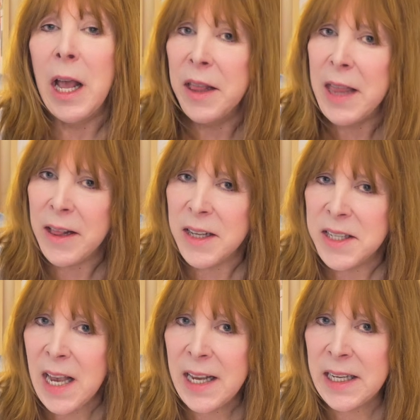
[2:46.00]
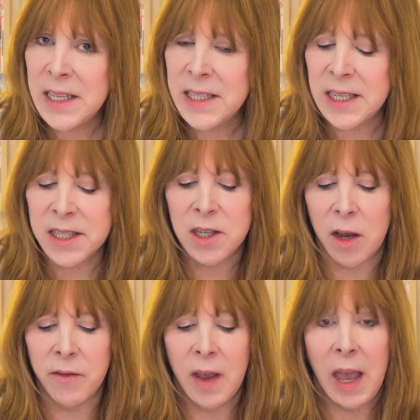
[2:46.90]
Now, the set consists
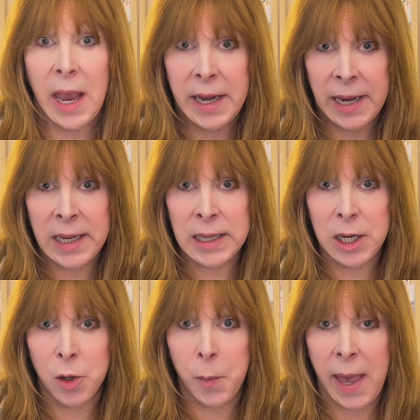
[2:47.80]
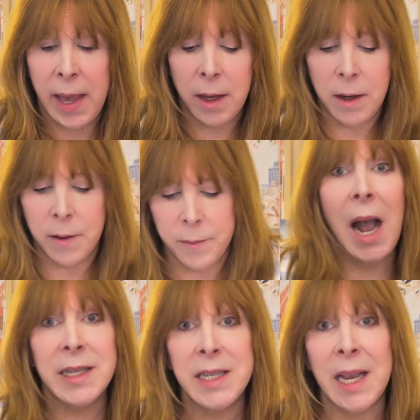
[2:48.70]
of an 8-liter bag,
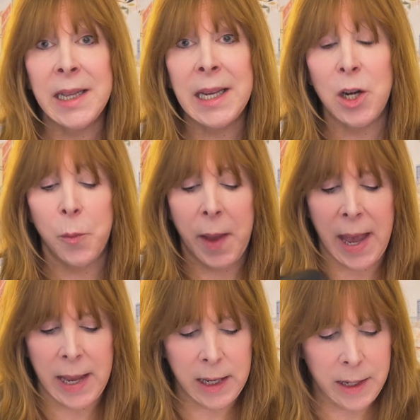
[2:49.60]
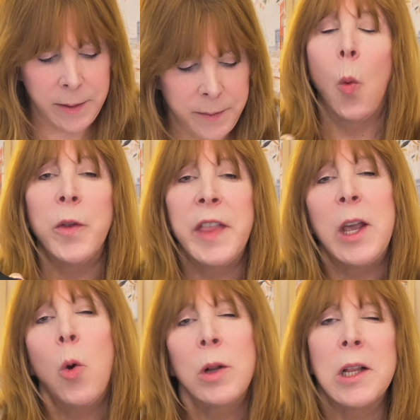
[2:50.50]
a 10-liter bag, what they
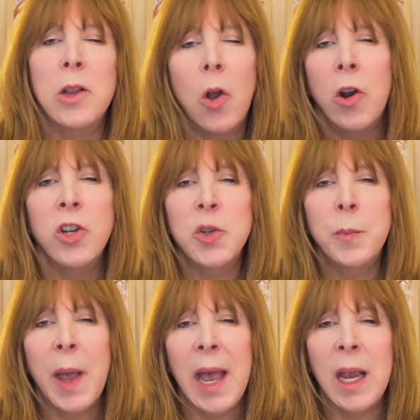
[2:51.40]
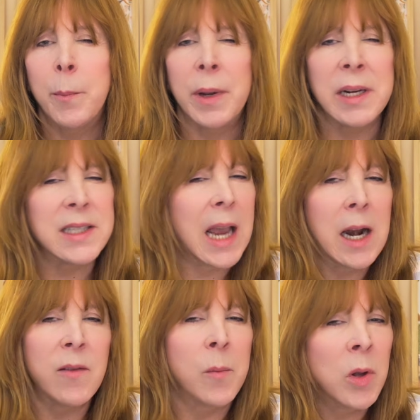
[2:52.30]
call a large bag, but it's
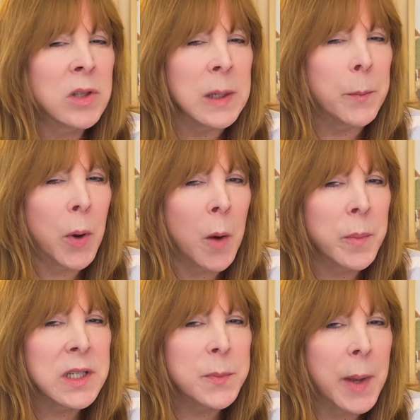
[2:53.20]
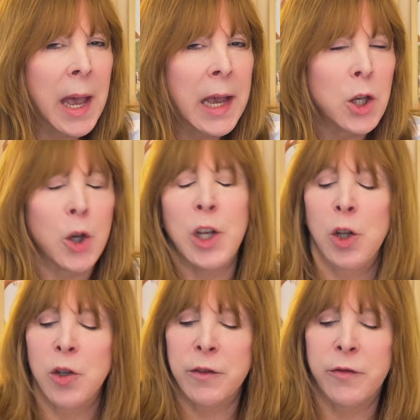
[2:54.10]
kind of a multi-purpose bag. You can
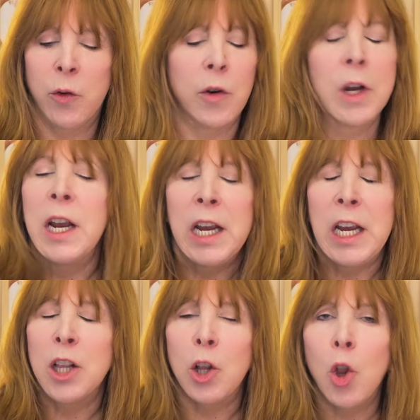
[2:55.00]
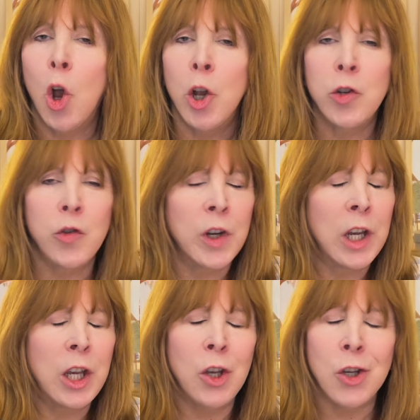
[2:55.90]
use it for either
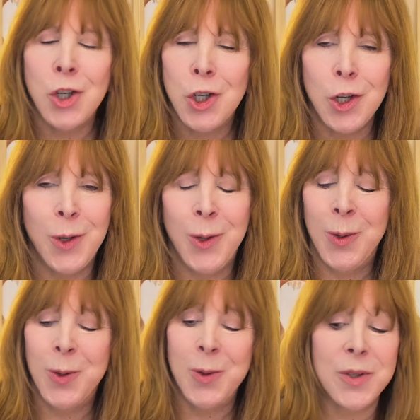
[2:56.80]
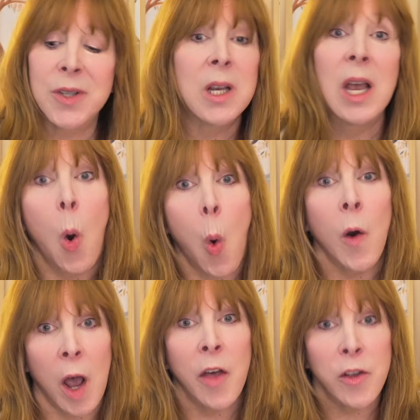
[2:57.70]
laundry, your shoes,
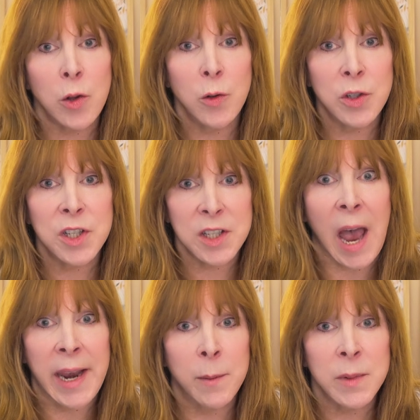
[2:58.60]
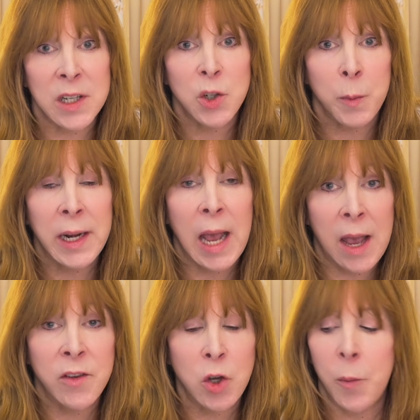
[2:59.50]
or other loose items that you might
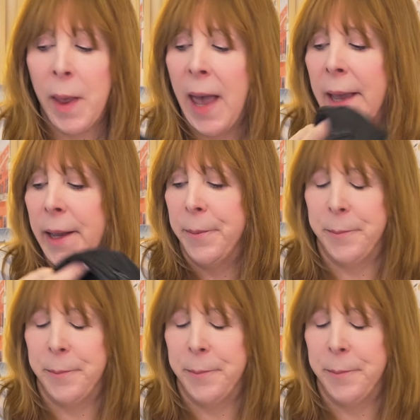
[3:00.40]
have in your bag.